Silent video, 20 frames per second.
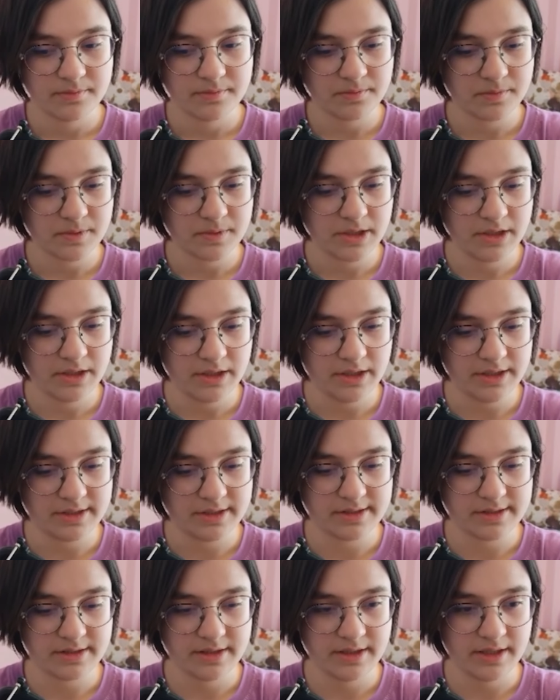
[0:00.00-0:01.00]
he
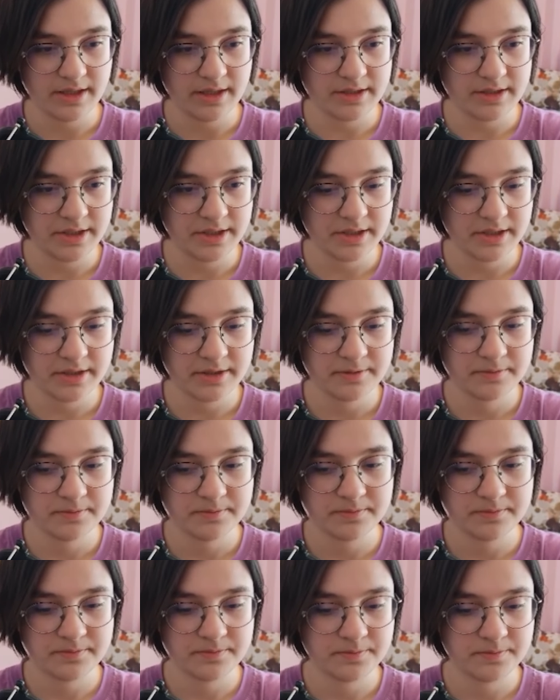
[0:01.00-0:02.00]
is caring,
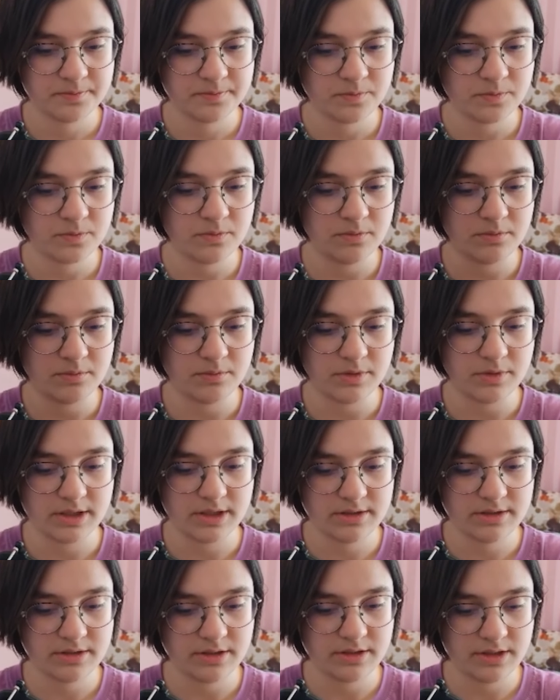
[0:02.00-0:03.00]

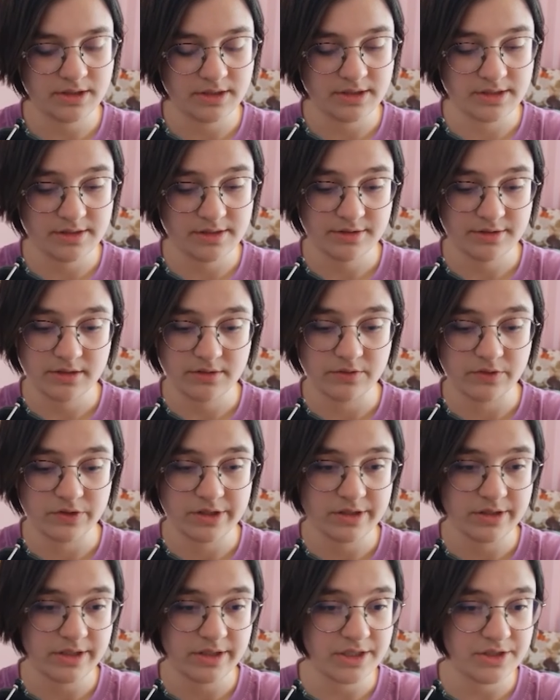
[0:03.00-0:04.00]
but in a stressful
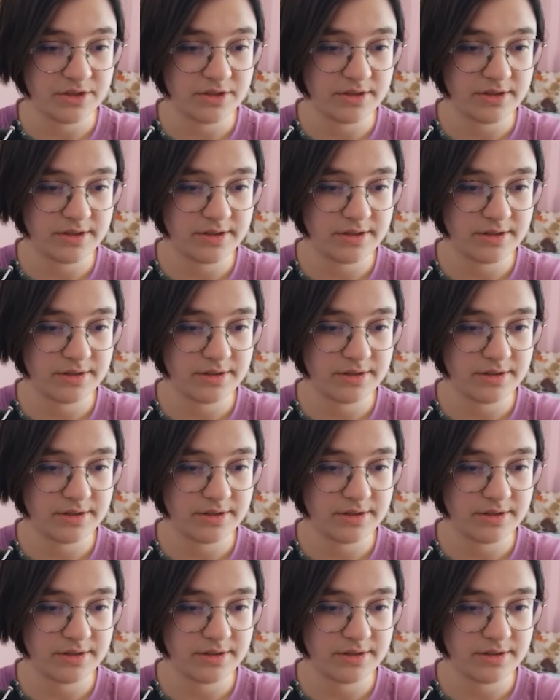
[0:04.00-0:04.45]
situations.